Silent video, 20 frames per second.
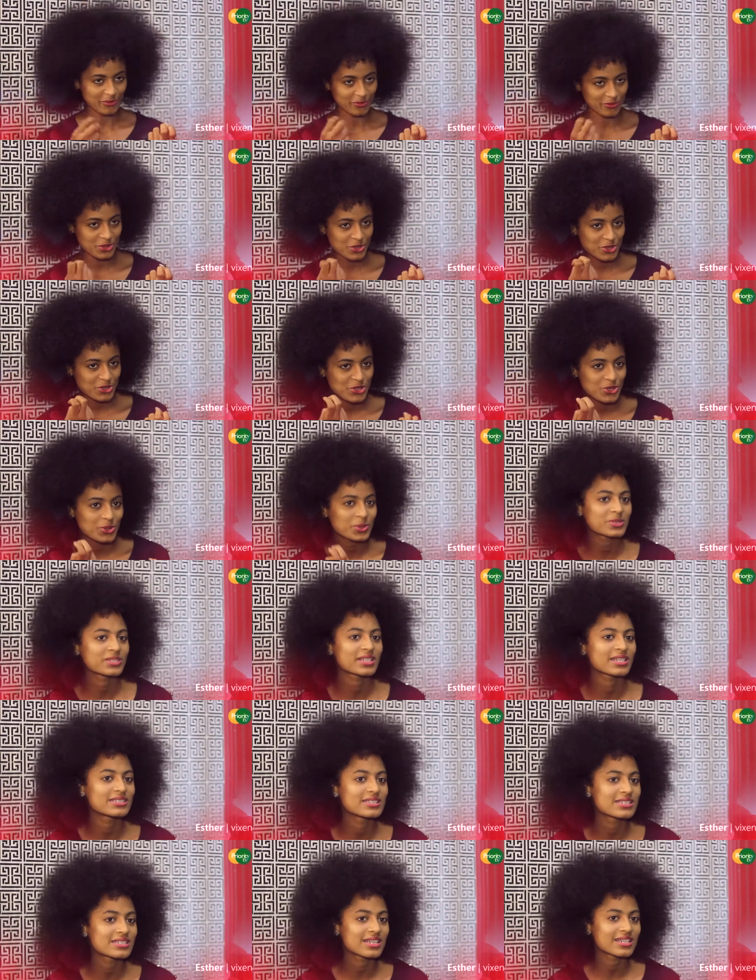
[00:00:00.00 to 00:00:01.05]
a video
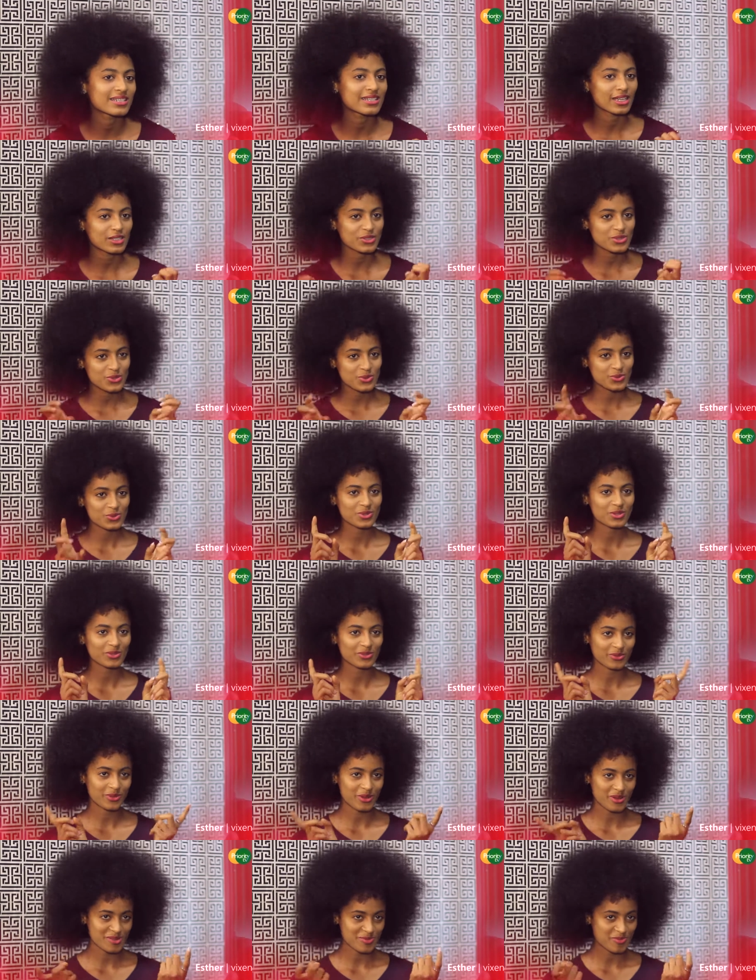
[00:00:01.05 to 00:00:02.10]
dancer they are two
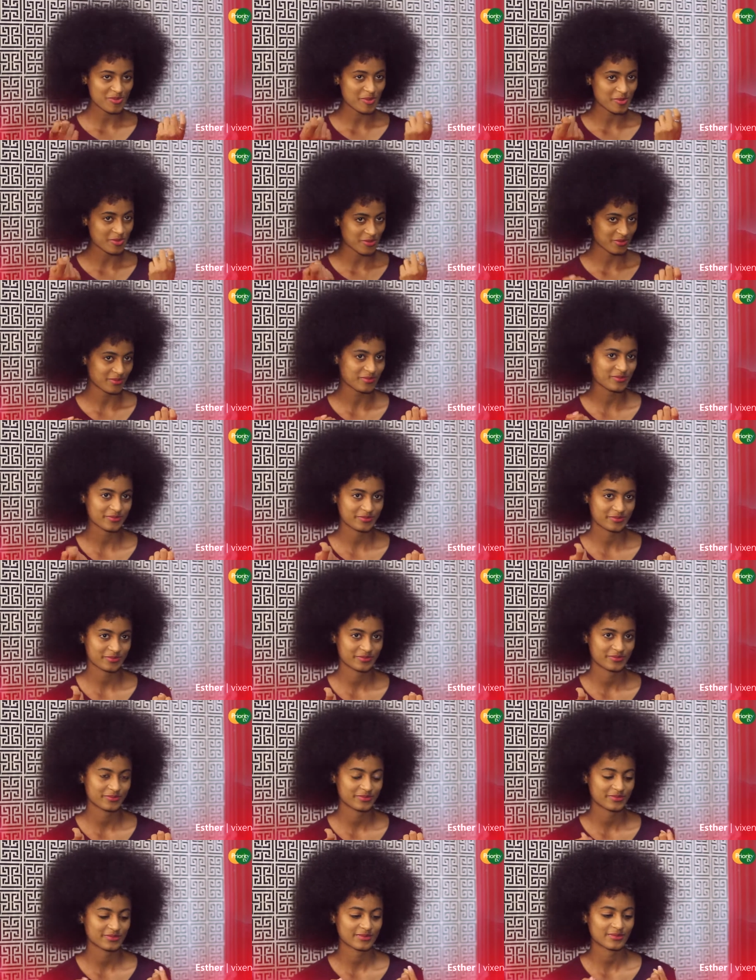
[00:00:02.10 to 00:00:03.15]
different people
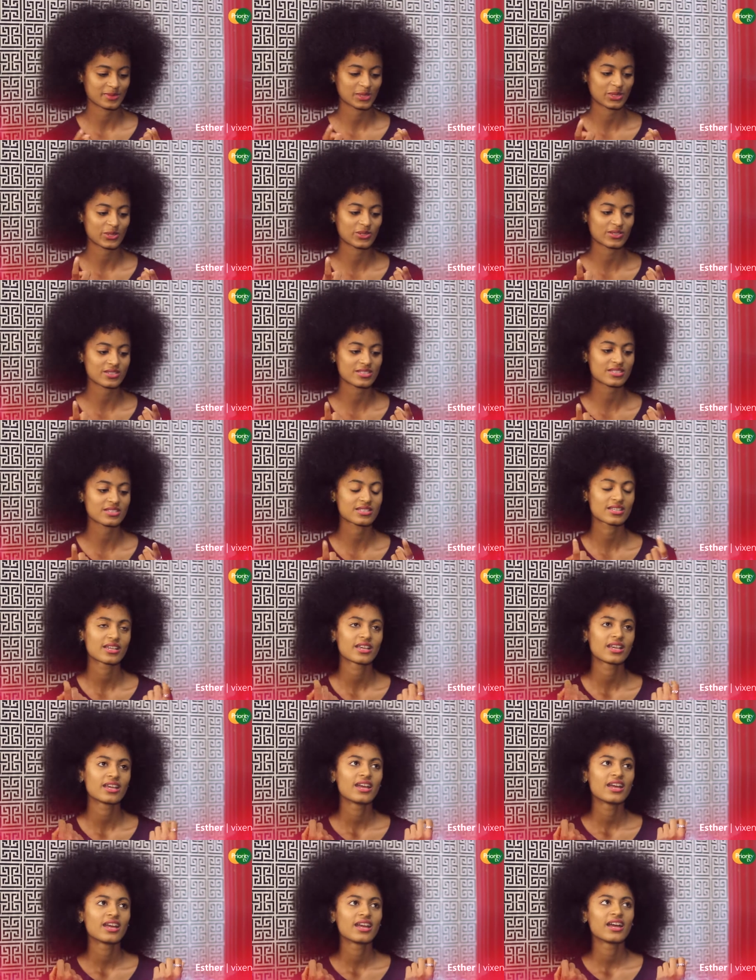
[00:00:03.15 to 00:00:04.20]
because
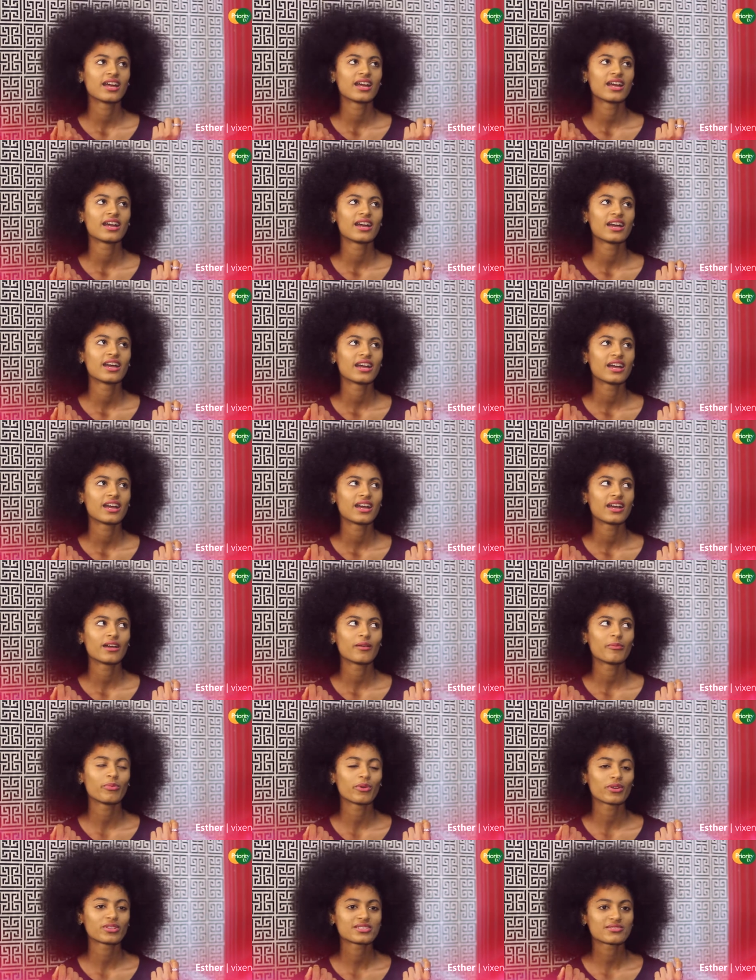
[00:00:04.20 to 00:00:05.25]

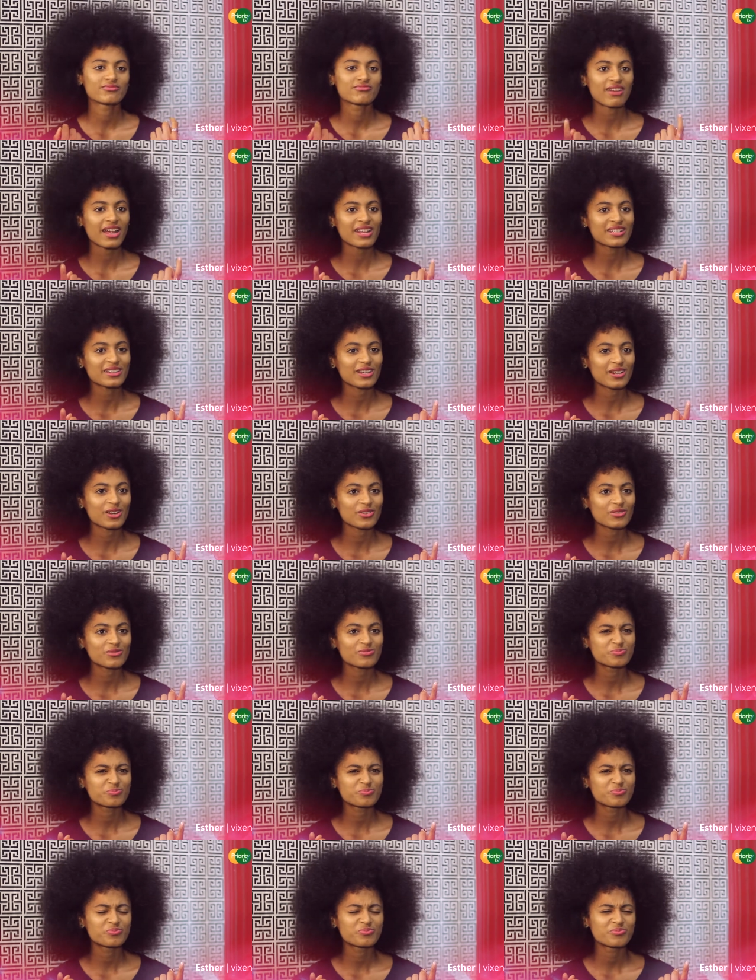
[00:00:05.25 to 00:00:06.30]
but right now
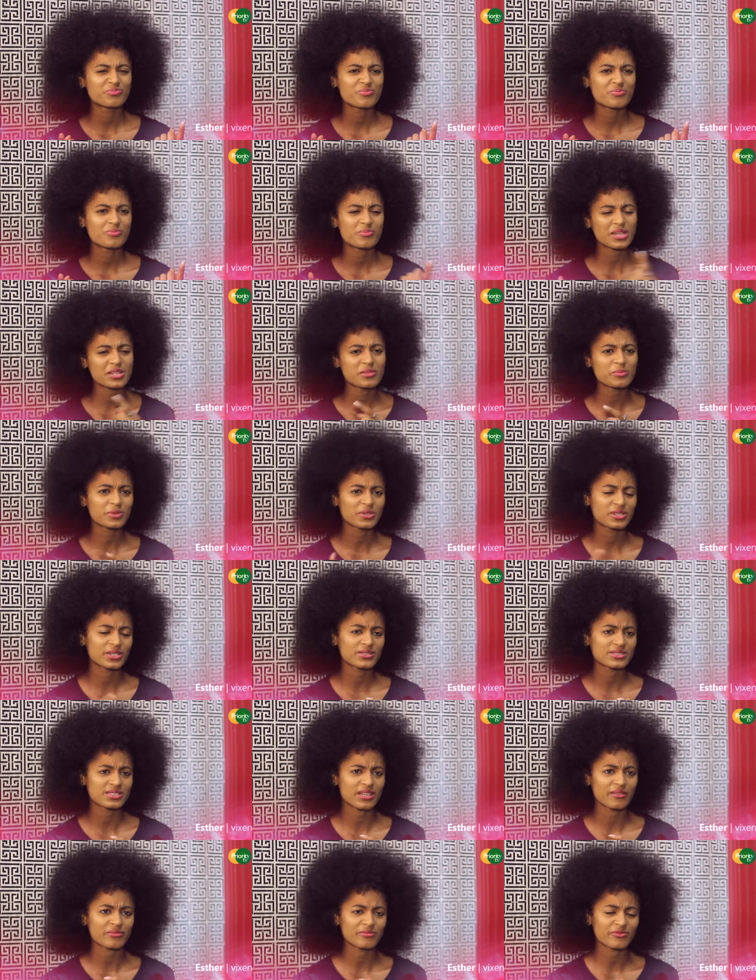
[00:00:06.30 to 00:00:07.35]
many
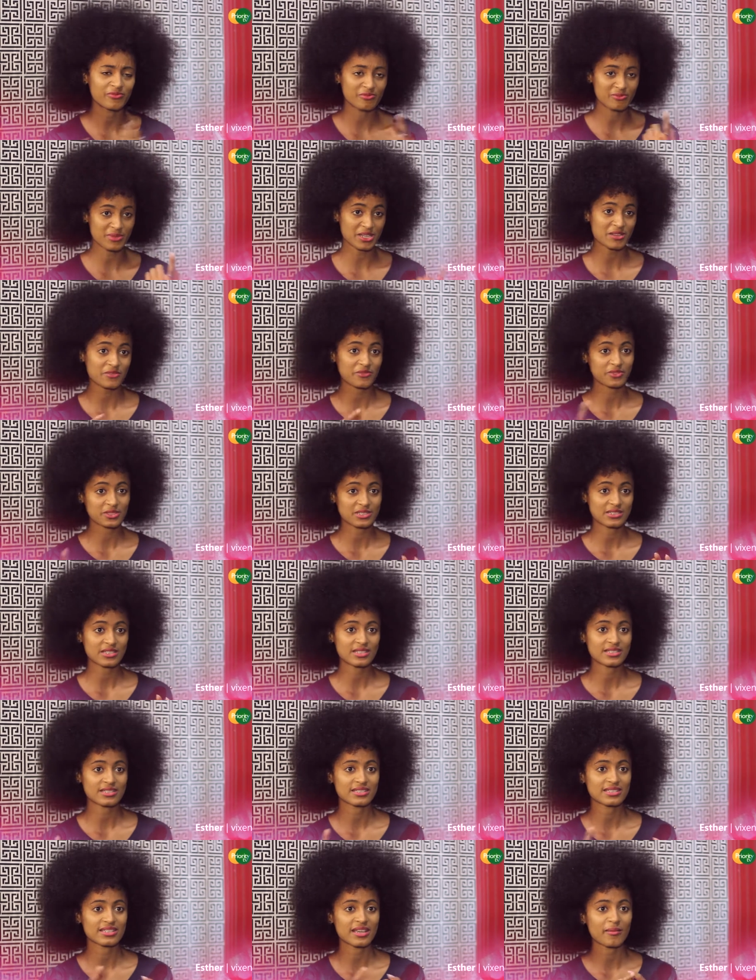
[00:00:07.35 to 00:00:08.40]
models are many
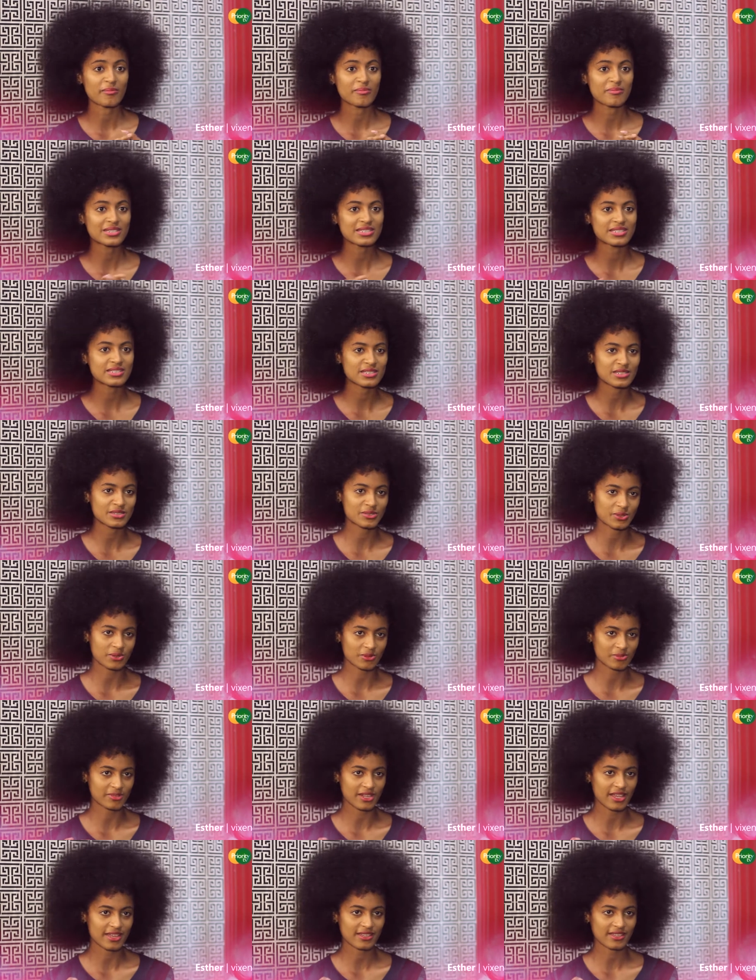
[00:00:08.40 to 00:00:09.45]
vixens they are mixing it
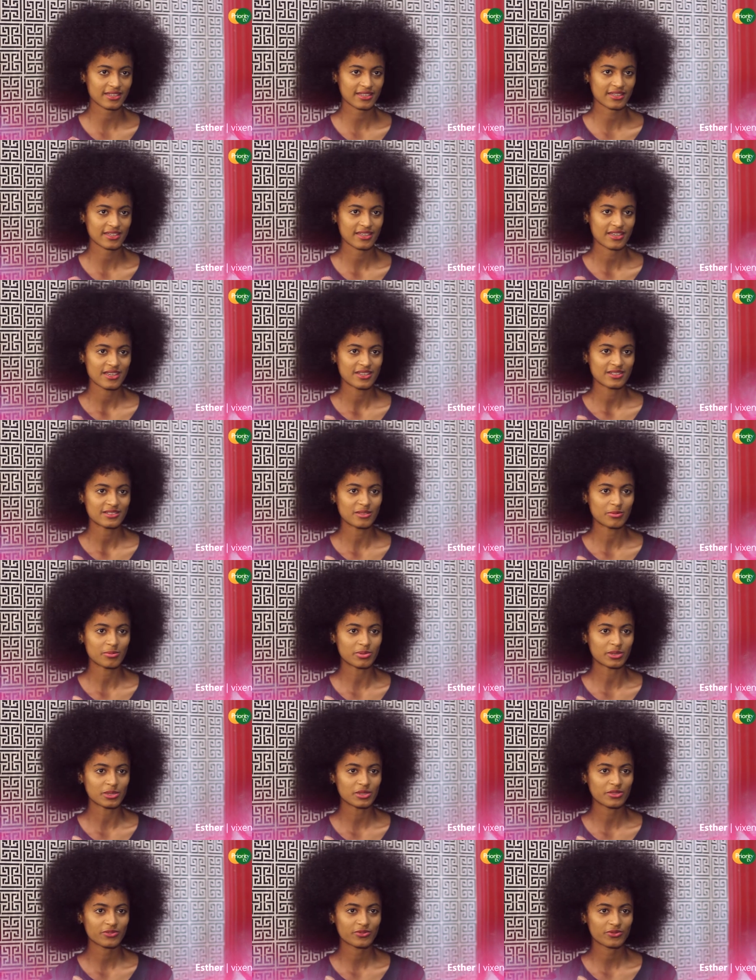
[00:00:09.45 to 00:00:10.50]
up like they
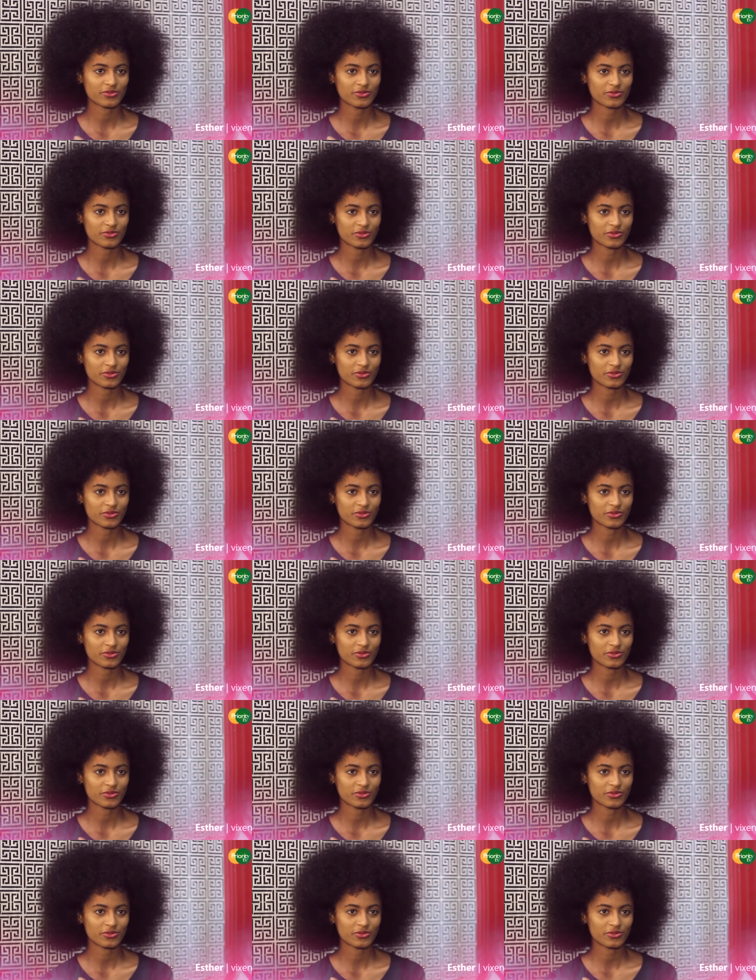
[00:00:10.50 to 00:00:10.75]
believe